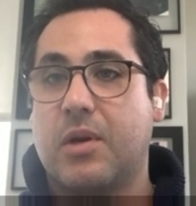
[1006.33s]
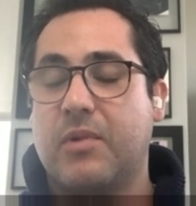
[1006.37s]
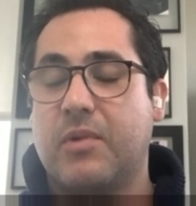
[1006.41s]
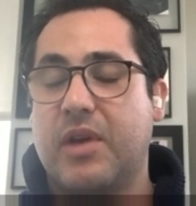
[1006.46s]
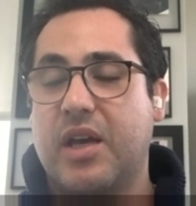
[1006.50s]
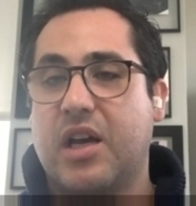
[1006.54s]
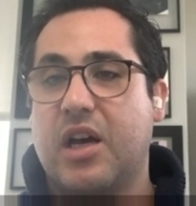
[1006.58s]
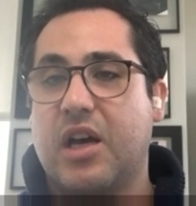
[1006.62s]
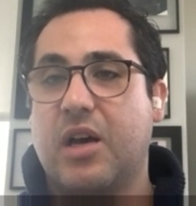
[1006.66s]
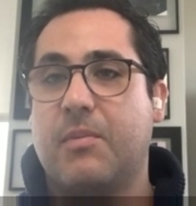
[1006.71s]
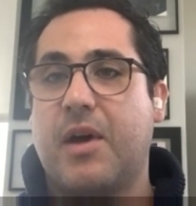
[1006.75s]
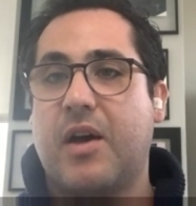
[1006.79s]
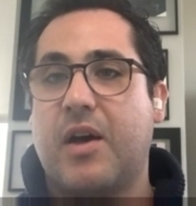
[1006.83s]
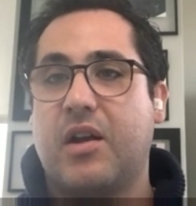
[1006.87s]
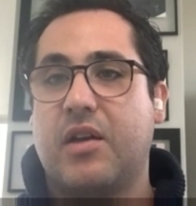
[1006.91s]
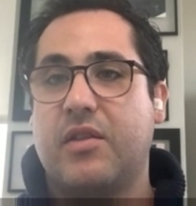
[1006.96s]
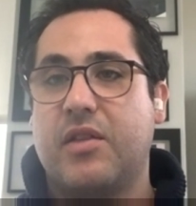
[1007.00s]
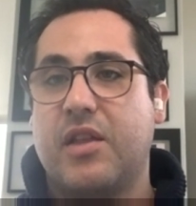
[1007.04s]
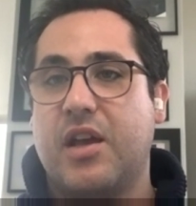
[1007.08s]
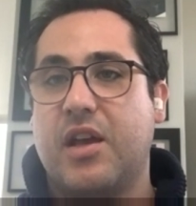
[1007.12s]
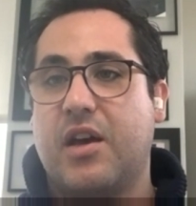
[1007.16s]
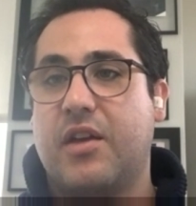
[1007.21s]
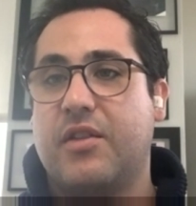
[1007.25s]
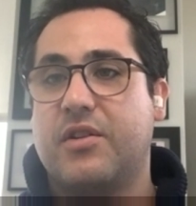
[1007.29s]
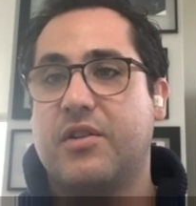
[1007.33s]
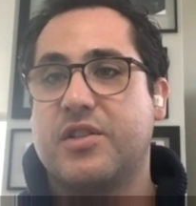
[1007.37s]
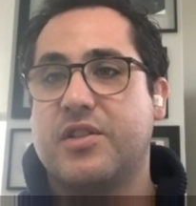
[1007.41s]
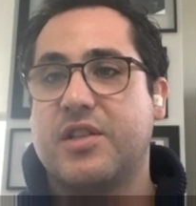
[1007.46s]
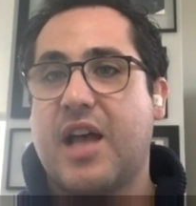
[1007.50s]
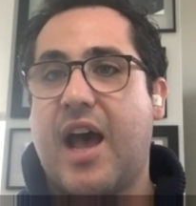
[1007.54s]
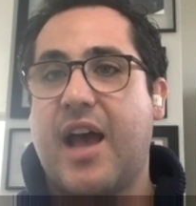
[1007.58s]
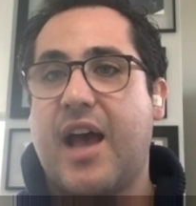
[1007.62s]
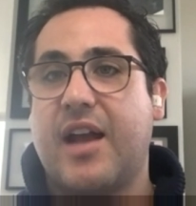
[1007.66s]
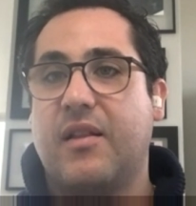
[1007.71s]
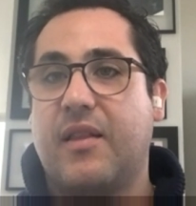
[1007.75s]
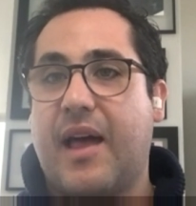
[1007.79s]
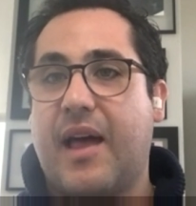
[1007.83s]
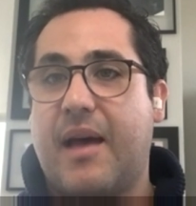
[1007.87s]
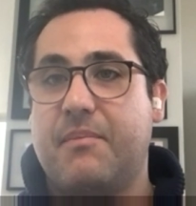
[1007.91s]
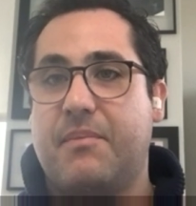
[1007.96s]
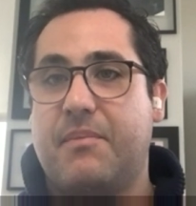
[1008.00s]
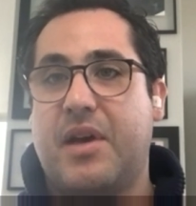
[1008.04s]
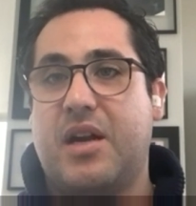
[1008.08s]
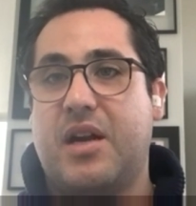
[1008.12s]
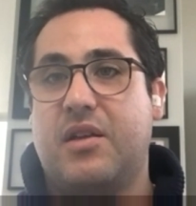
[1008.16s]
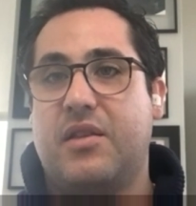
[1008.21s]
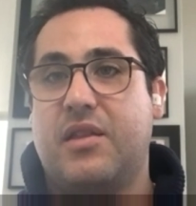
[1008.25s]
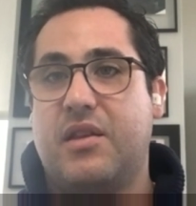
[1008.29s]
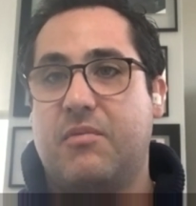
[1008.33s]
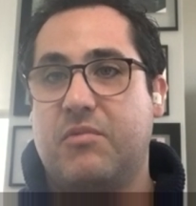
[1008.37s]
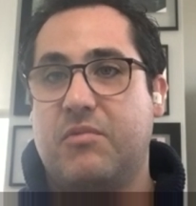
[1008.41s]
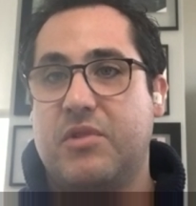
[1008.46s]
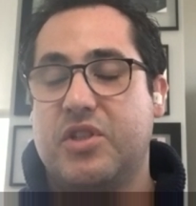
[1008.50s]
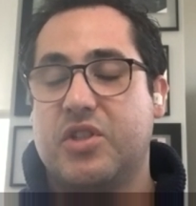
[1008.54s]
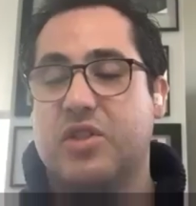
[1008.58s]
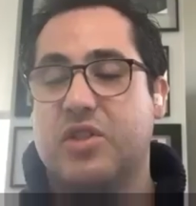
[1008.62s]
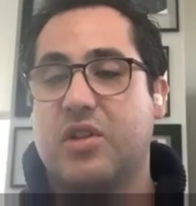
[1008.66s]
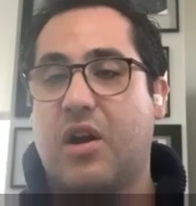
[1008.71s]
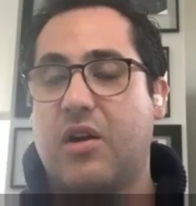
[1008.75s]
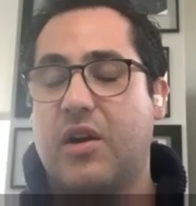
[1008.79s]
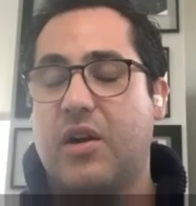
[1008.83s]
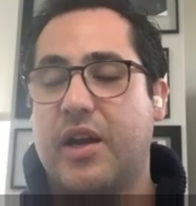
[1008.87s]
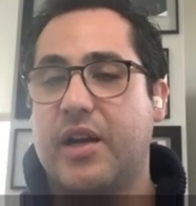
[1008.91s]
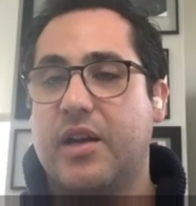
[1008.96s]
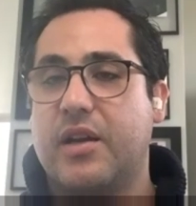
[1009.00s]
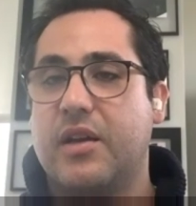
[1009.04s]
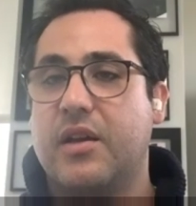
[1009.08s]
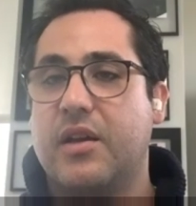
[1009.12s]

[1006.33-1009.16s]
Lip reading: we come out on the other side a lot better than we started.